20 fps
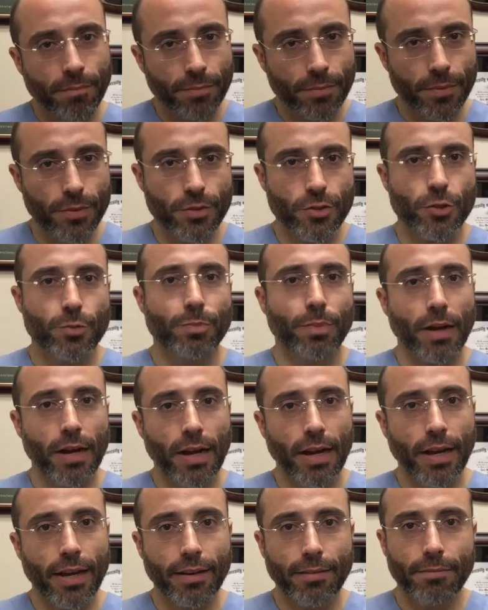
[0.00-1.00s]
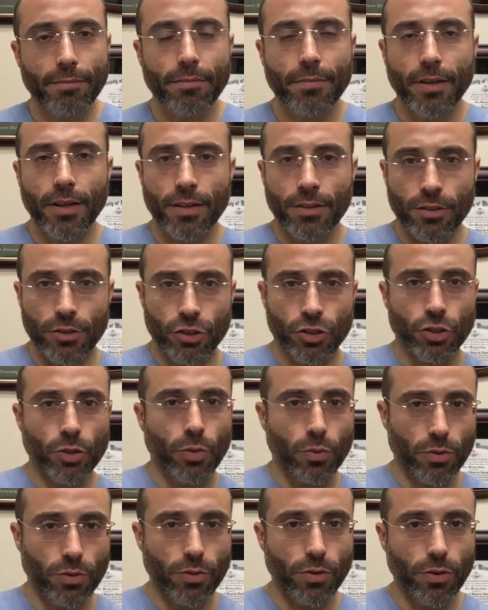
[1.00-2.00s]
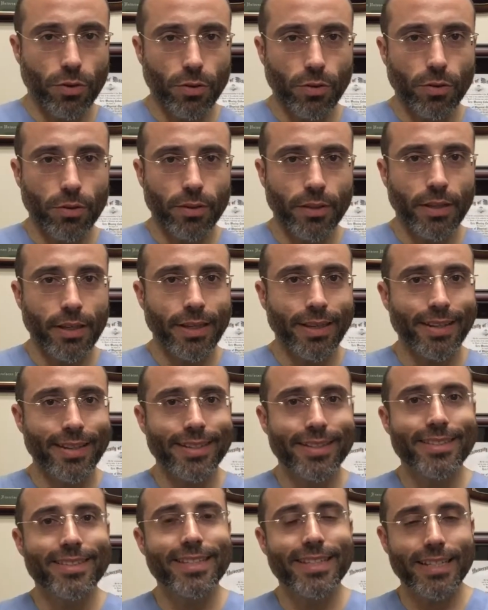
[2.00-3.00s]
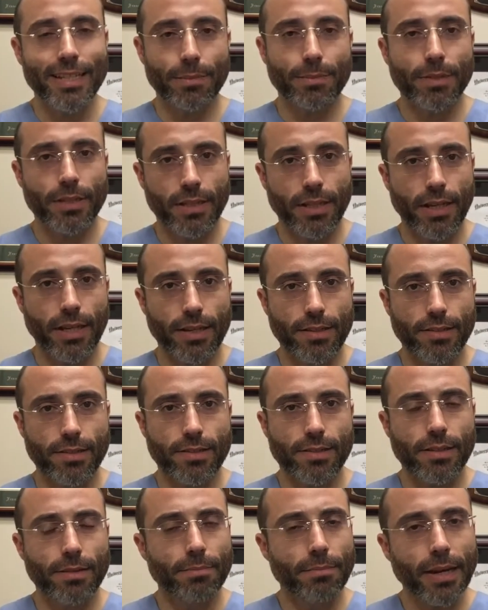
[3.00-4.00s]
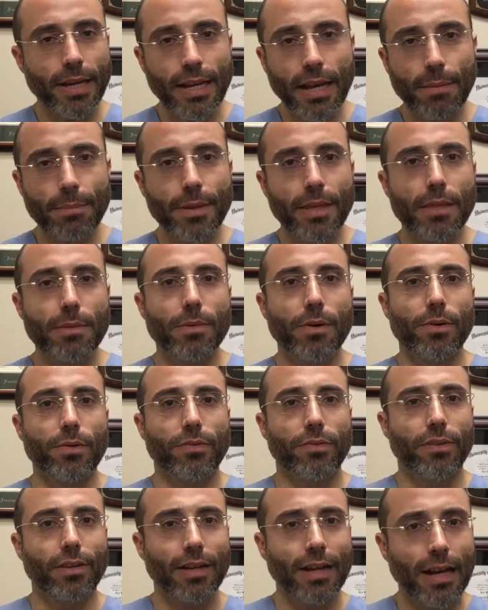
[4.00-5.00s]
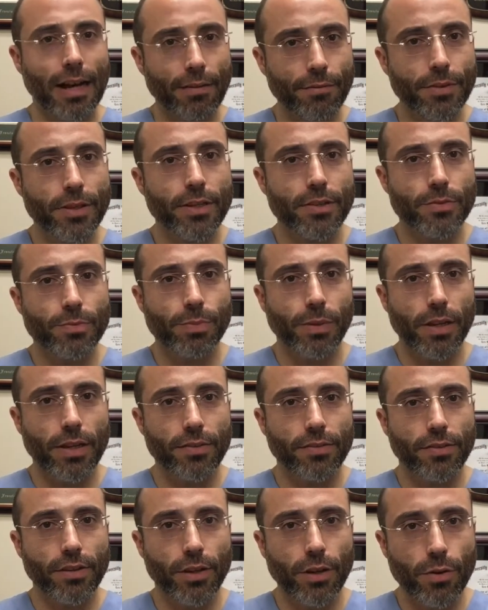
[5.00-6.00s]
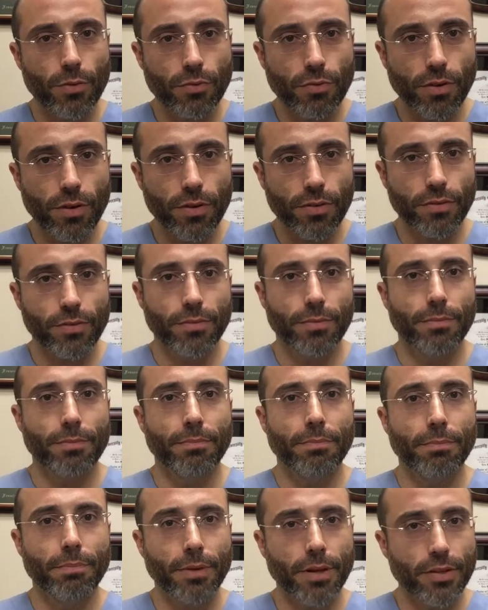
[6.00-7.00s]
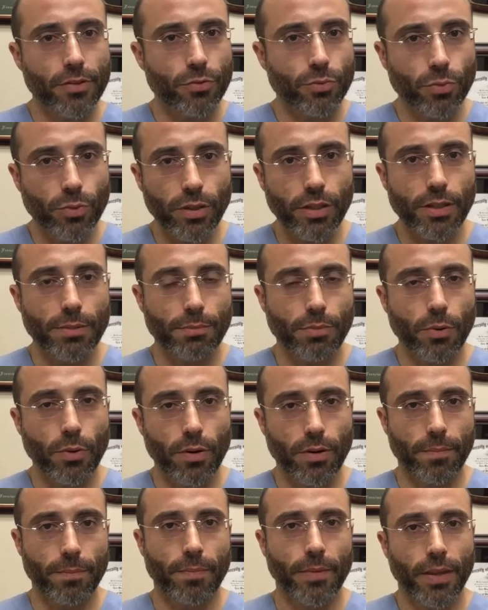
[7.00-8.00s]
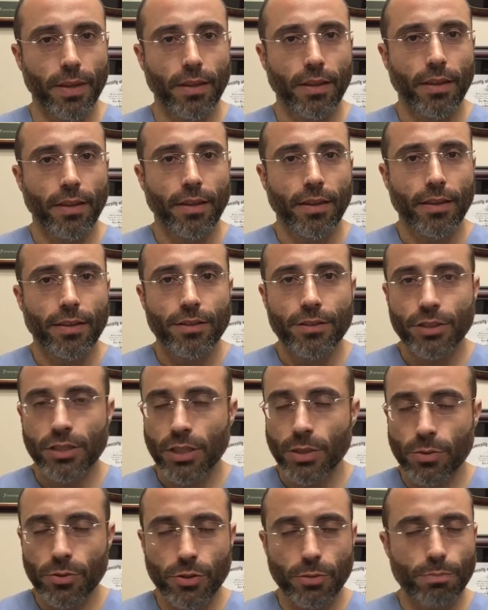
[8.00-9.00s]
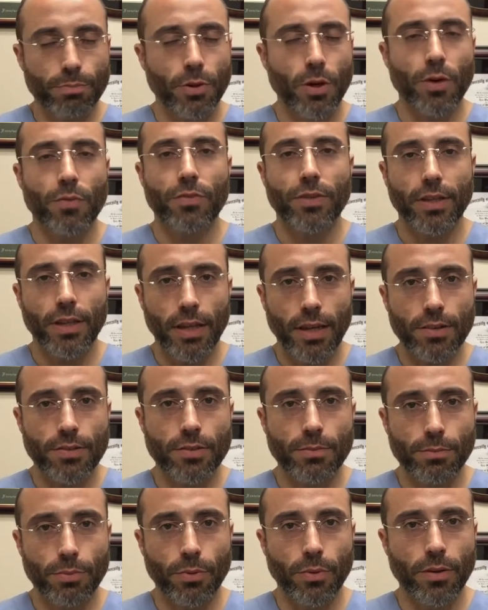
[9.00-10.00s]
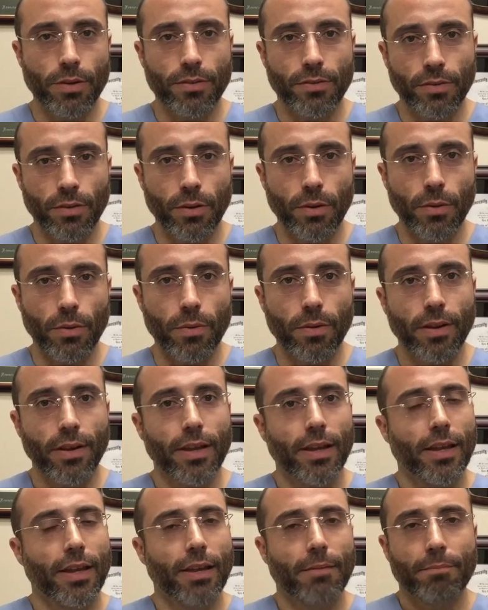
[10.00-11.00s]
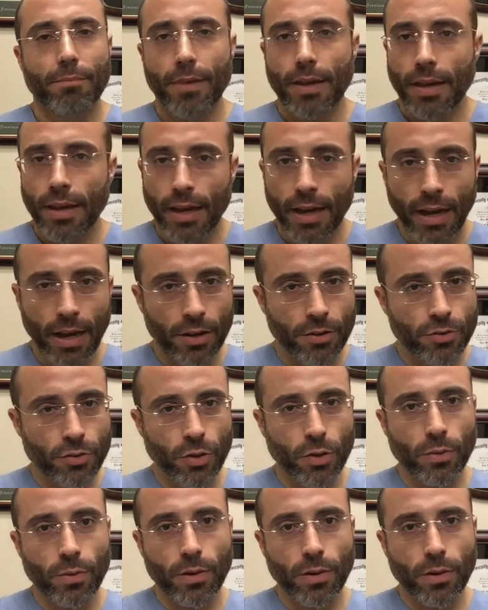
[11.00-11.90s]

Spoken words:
the spine and the shoulder girdle in TMD cases. It may not be the most obvious place to go first, but it's really important. She was a perfect case in point. So had her turn